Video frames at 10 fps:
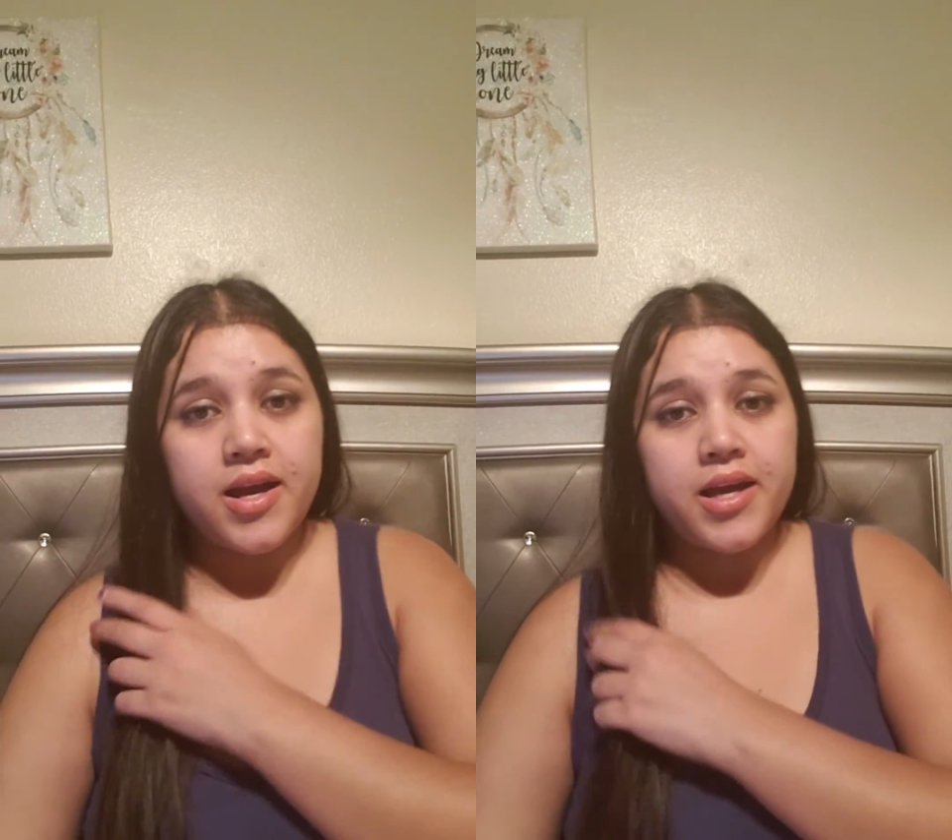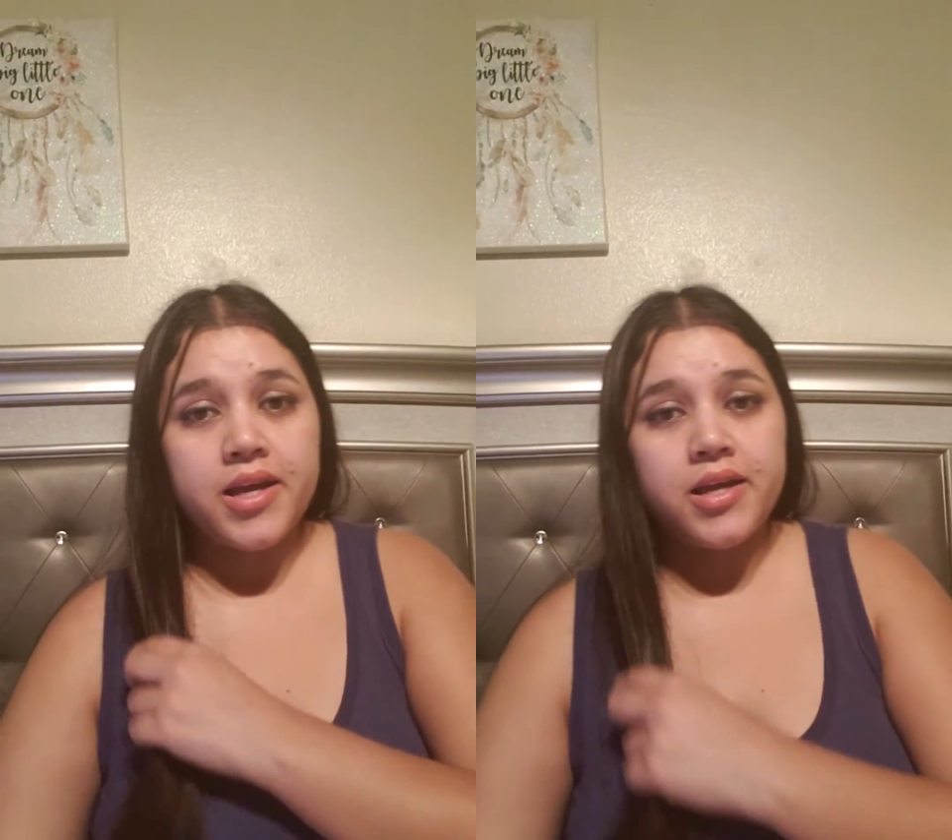
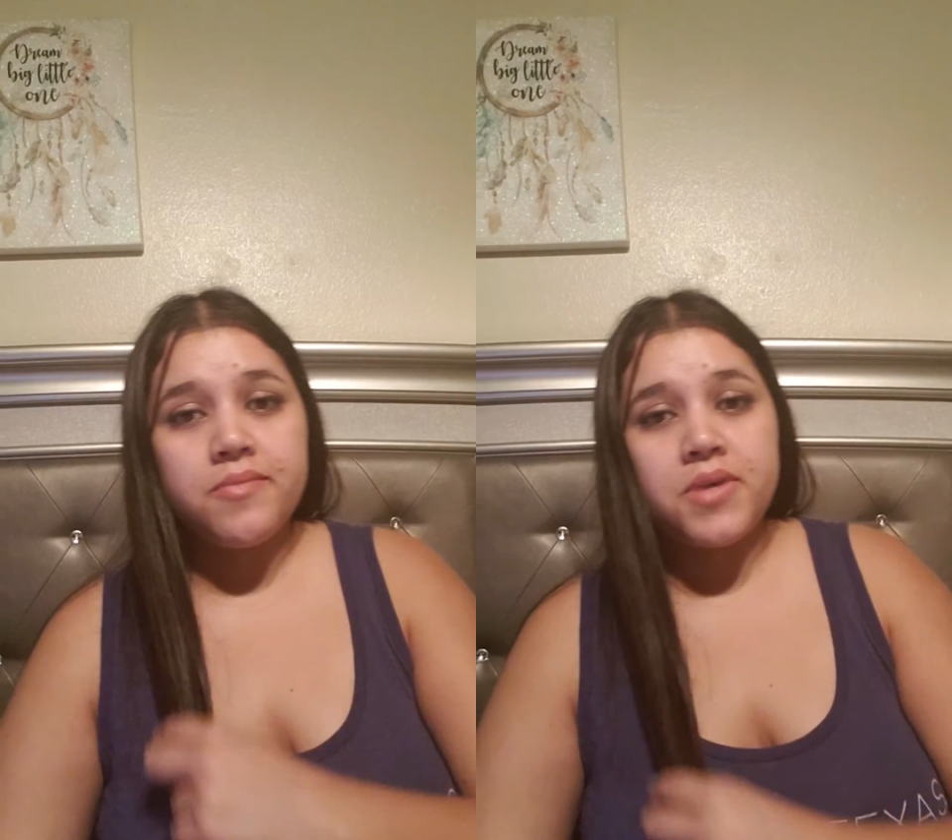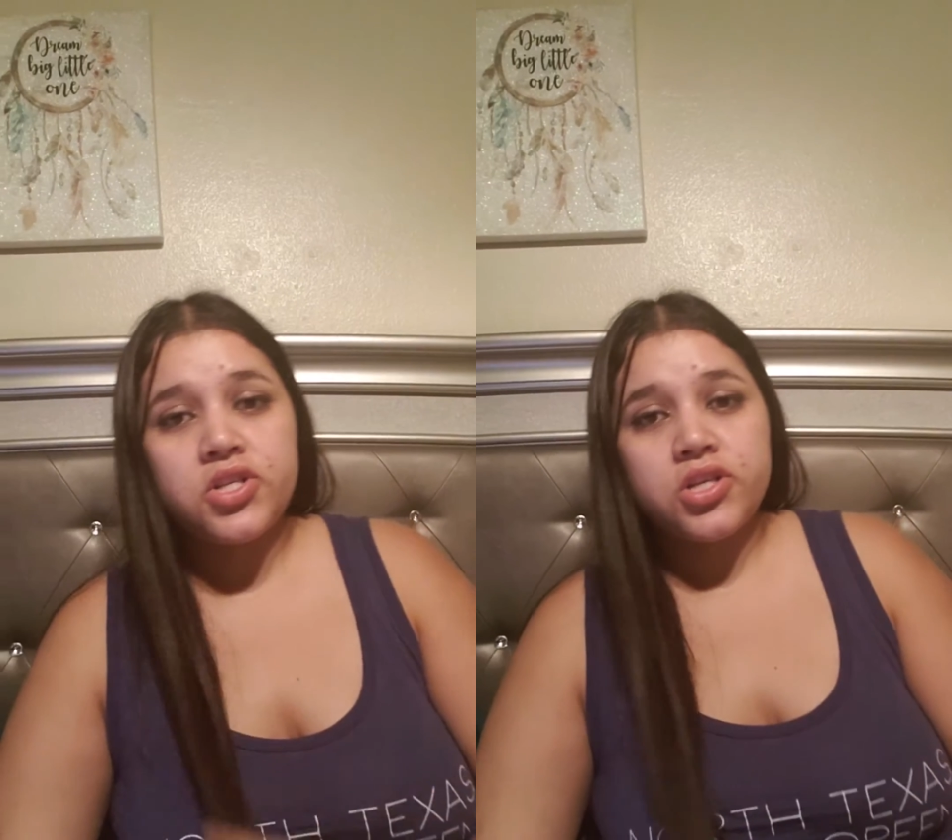I
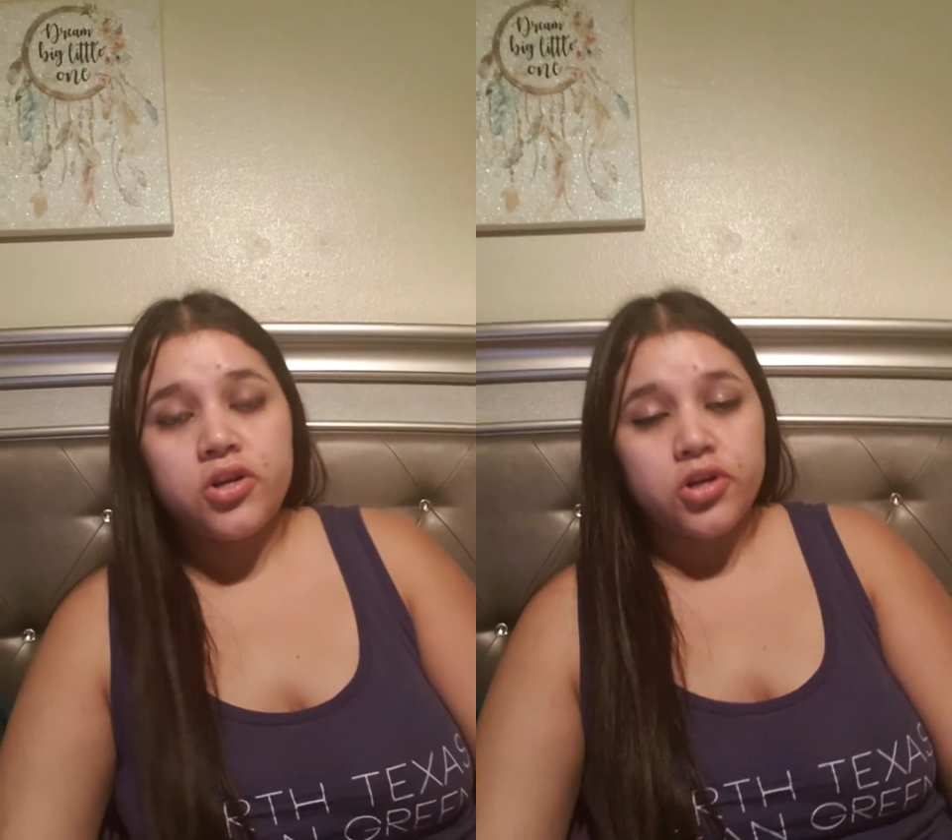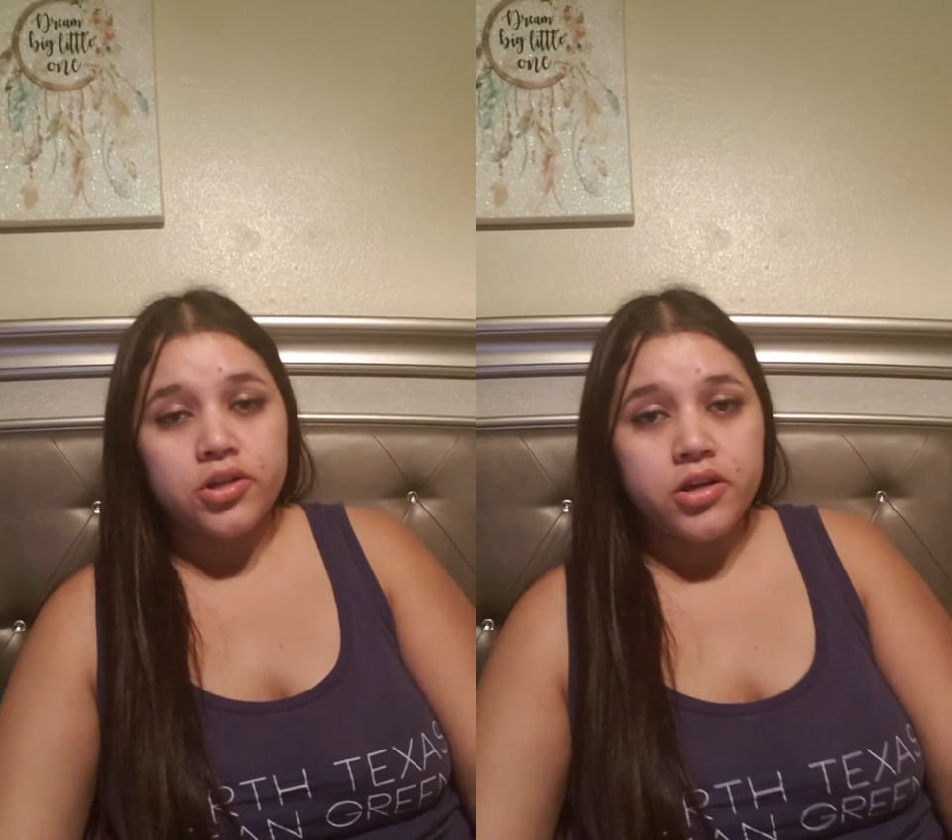mentioned
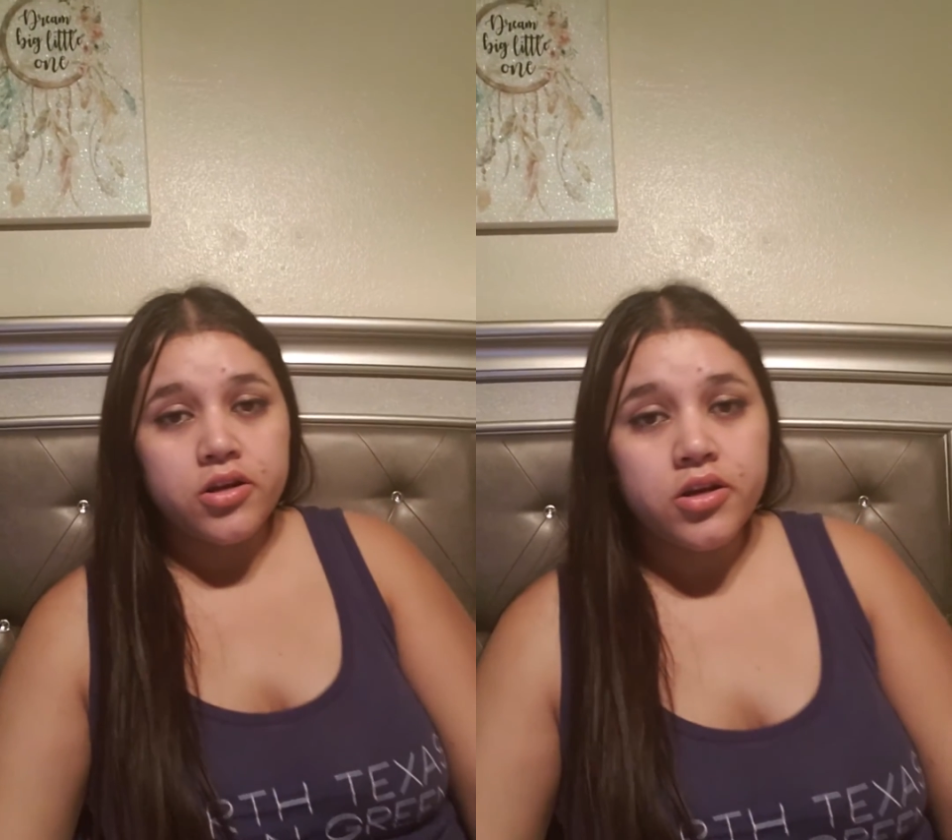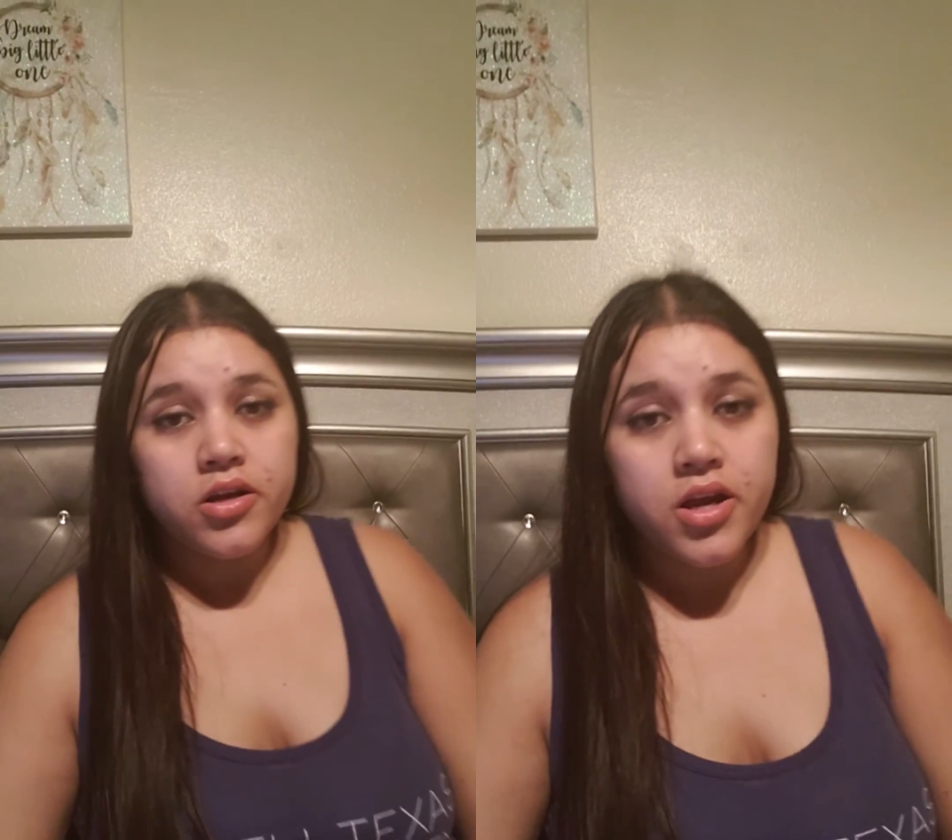earlier,